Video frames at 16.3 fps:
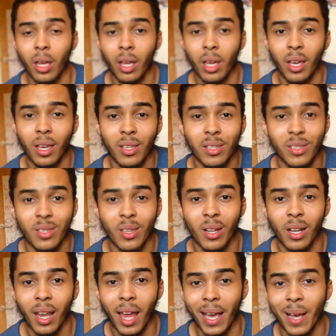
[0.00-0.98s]
is
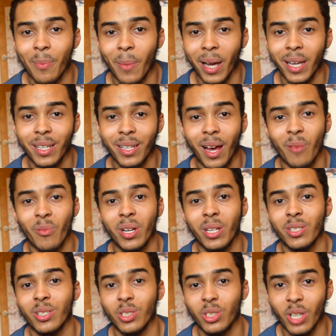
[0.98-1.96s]
like-minded, I really
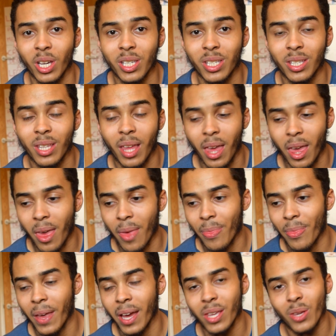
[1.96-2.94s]
suggest
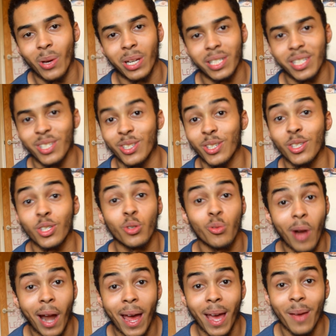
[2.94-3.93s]
that you actually
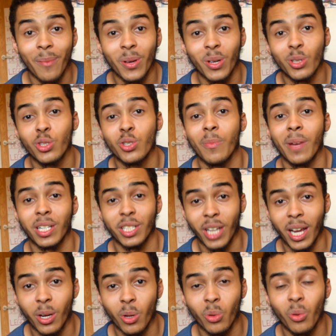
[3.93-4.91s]
subscribe to my
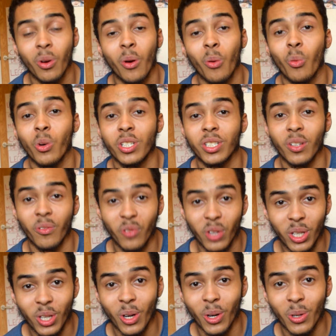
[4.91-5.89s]
channel, watch the
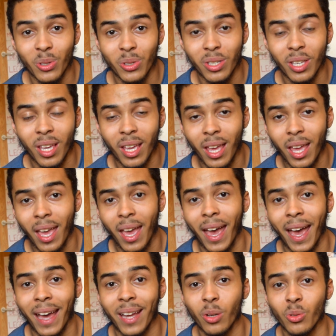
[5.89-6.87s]
videos,
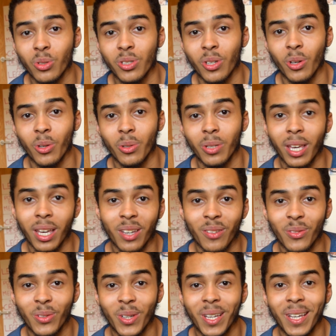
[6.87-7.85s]
and also give